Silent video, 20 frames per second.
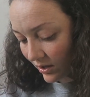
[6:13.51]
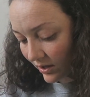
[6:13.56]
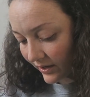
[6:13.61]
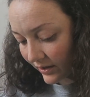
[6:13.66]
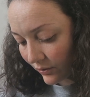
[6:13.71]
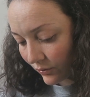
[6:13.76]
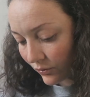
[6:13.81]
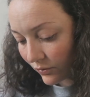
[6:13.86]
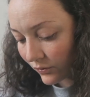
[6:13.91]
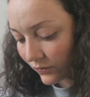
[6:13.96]

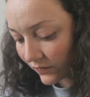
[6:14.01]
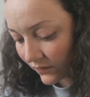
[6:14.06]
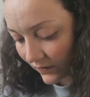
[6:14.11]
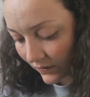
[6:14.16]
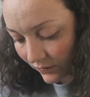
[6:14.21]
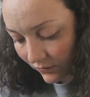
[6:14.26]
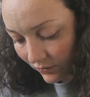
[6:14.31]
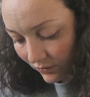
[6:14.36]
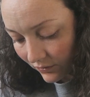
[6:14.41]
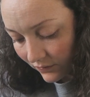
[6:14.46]
I
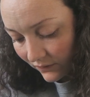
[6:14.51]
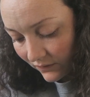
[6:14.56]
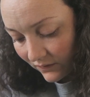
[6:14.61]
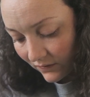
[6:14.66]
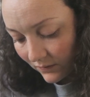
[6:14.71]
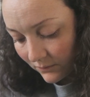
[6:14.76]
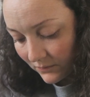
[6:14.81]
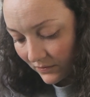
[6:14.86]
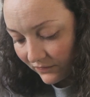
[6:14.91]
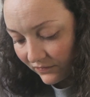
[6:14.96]
also got
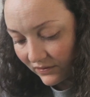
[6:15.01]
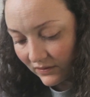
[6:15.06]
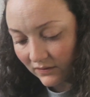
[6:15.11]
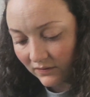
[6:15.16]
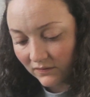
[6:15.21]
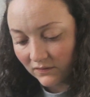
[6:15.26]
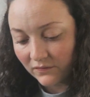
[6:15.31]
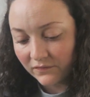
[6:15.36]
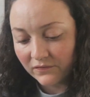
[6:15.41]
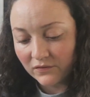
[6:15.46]
some of
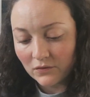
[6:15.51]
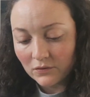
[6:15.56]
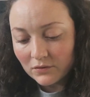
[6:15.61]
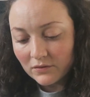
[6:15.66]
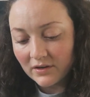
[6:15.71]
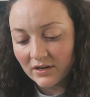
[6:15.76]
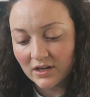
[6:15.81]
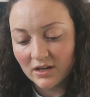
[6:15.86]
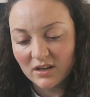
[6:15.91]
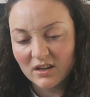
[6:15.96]
the
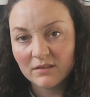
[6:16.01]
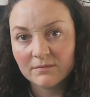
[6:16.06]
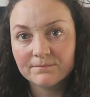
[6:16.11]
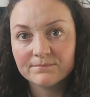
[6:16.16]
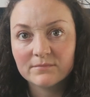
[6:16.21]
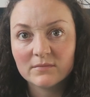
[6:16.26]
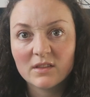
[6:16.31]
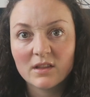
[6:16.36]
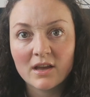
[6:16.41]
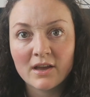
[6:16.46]
Sephora
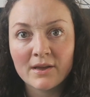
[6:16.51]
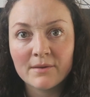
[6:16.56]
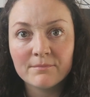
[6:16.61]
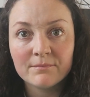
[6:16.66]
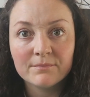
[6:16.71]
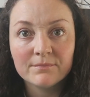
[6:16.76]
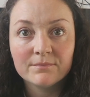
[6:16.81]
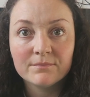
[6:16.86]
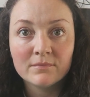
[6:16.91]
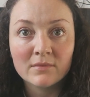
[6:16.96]

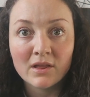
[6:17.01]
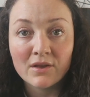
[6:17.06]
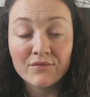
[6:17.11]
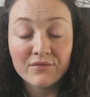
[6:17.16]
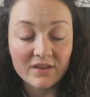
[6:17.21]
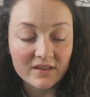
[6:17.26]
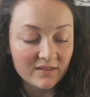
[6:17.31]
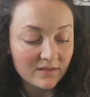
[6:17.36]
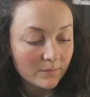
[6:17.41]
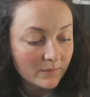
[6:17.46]
like
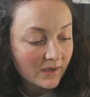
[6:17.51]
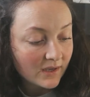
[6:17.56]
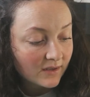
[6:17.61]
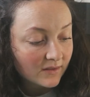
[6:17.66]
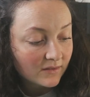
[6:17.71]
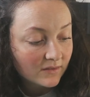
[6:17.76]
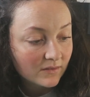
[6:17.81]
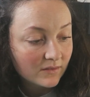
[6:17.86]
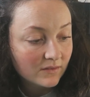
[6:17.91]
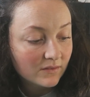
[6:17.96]
face
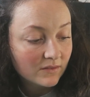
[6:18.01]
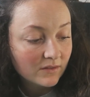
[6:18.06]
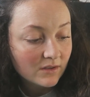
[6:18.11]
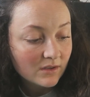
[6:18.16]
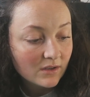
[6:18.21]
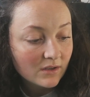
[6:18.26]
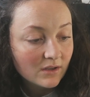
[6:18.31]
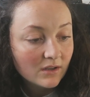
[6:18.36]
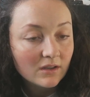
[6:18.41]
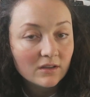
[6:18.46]
masks.
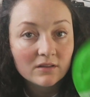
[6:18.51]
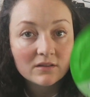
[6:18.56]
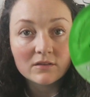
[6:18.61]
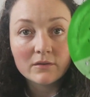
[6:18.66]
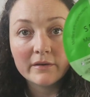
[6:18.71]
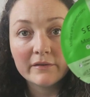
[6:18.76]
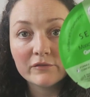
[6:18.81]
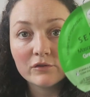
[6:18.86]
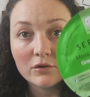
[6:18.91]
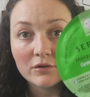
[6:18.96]

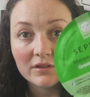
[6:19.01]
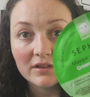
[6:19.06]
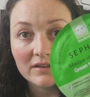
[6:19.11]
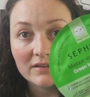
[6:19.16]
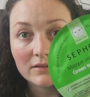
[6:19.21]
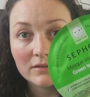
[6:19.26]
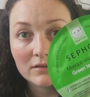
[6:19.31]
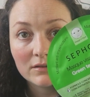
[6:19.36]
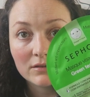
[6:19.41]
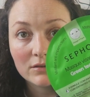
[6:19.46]
So I've got
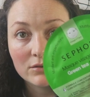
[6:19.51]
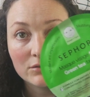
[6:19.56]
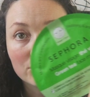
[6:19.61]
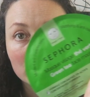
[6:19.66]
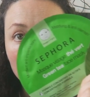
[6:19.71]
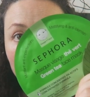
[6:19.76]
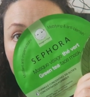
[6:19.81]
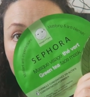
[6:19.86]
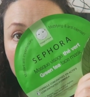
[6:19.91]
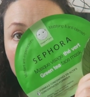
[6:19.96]
this
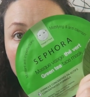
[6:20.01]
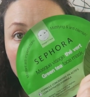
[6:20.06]
green